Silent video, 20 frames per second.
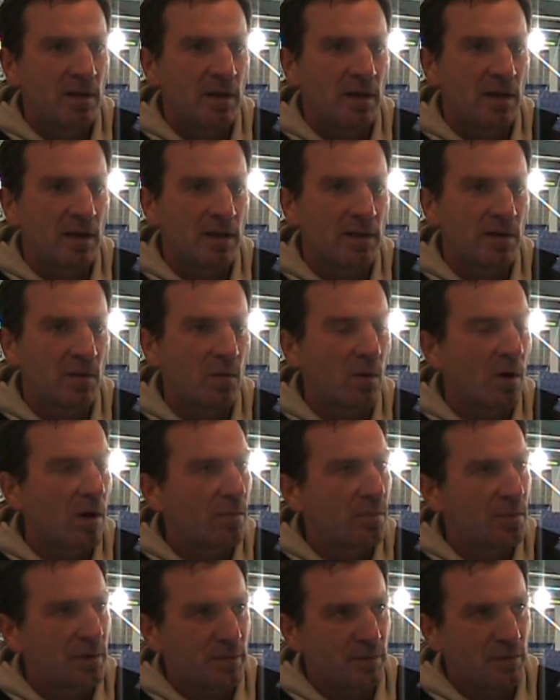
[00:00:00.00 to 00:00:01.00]
We're
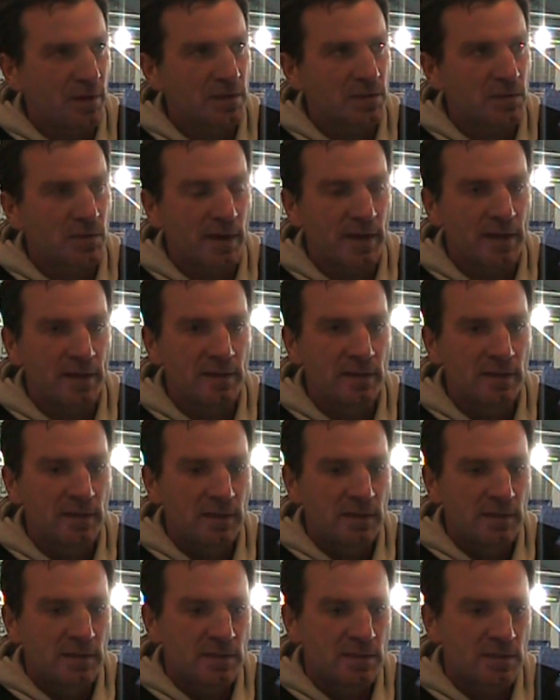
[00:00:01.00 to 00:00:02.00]
all pretty frustrated,
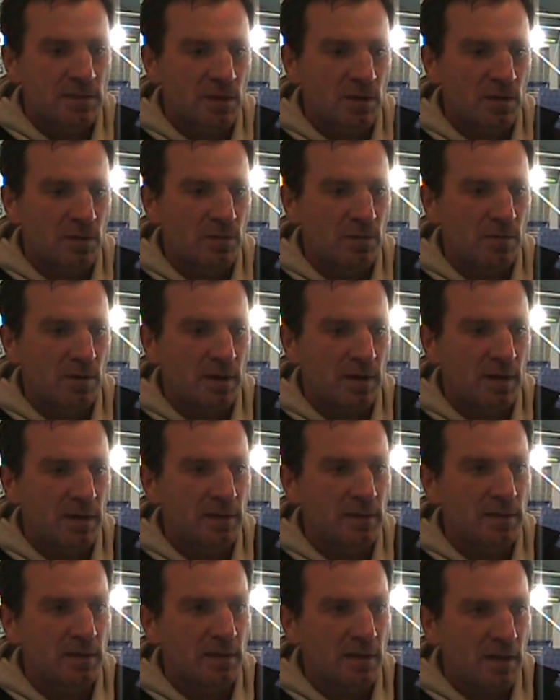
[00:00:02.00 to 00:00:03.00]

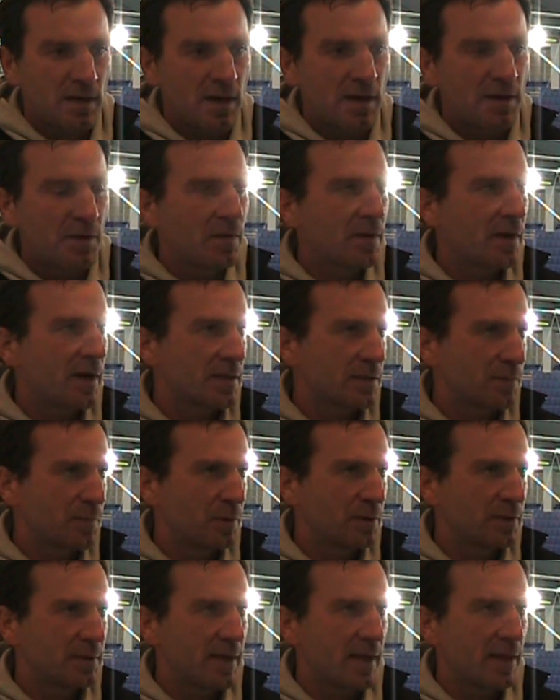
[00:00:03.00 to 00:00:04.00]
so I know the guys will
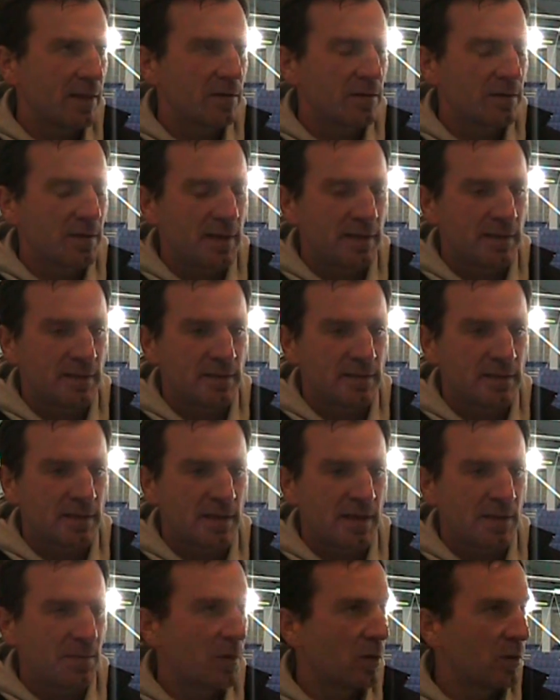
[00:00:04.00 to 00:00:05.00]
pull together, and
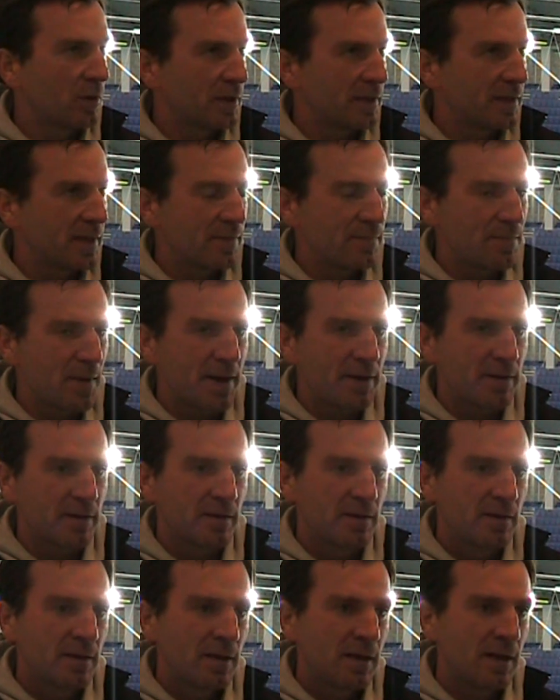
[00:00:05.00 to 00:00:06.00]
we're only going to get better,